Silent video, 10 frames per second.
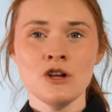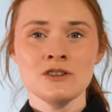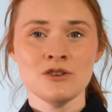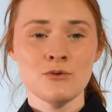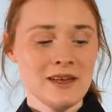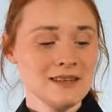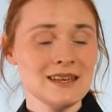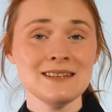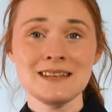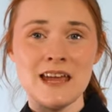So this
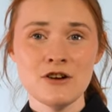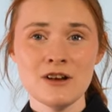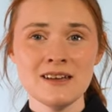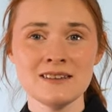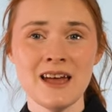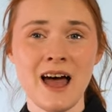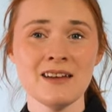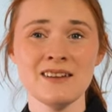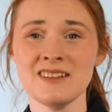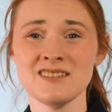is tearless,
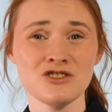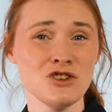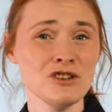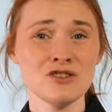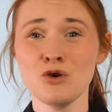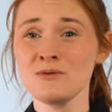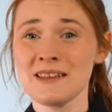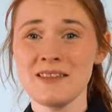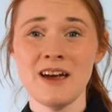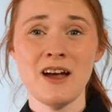and it just goes
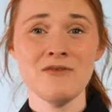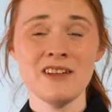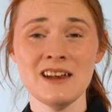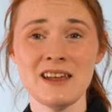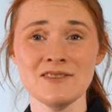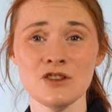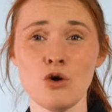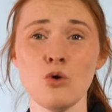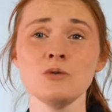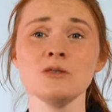in there and really leaves the
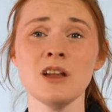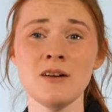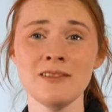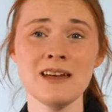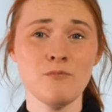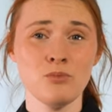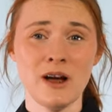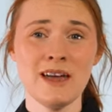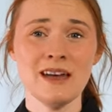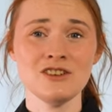coat lovely,
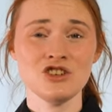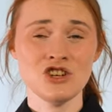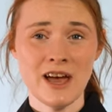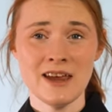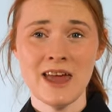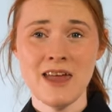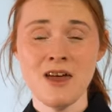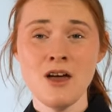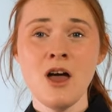bright, and shiny.